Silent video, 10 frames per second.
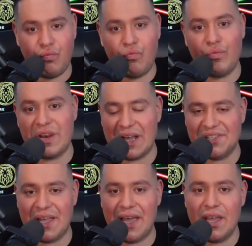the
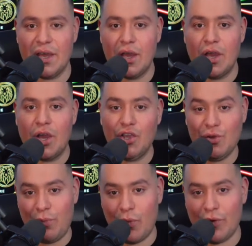next day
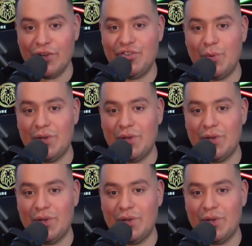you pour it into a